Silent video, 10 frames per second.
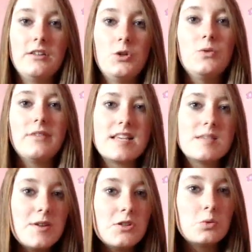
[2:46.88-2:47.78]
two
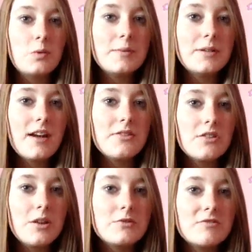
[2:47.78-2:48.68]
lesbian old women, I
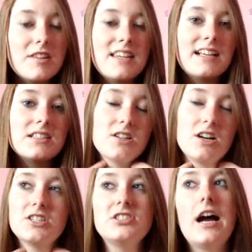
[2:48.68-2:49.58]
thought that was a really nice
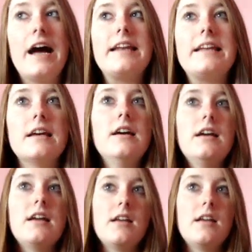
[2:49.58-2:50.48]
touch, and
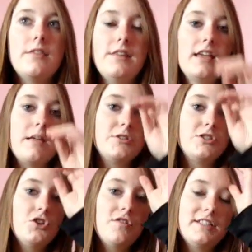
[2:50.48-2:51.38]
the
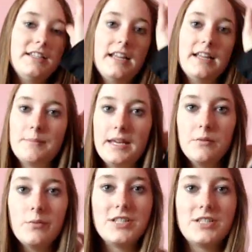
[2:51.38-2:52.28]
immaturity in
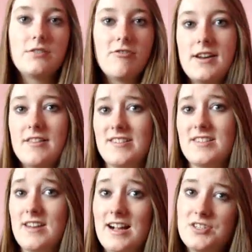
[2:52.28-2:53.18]
me, which granted there
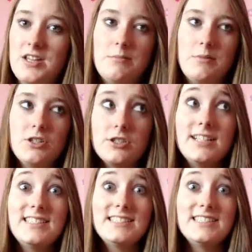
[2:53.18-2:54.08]
isn't actually that much,
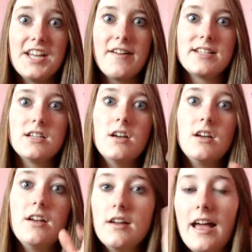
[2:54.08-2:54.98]
yeah right,
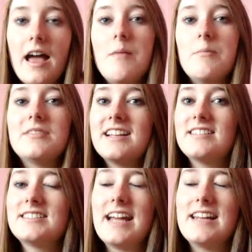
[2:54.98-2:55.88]

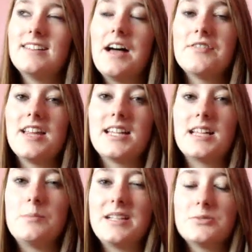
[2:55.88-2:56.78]
did kind of laugh at that a
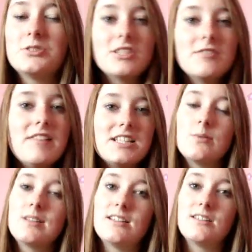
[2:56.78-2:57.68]
little bit. So it was just a really
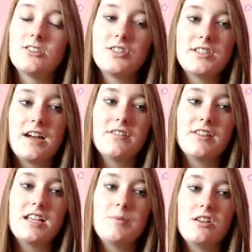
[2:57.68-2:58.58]
sweet little touch to have a
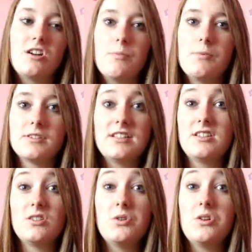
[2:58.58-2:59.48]
lesbian couple
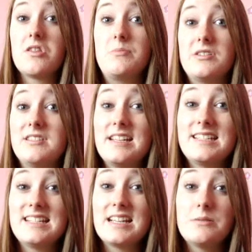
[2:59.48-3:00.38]
sitting doing nothing but
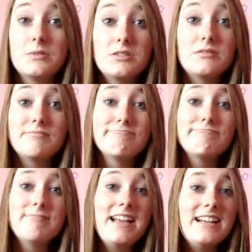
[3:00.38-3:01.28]
knitting. It was
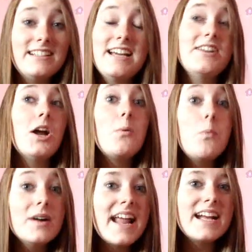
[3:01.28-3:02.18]
not what
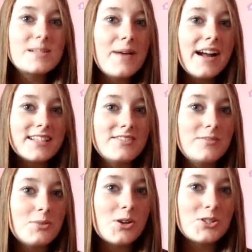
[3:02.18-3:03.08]
I expected
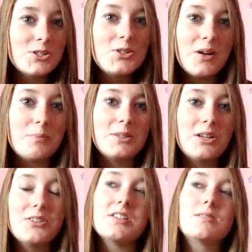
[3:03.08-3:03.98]
from Doctor Who, I'll be
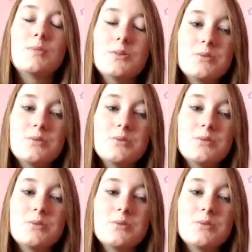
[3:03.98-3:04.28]
honest, but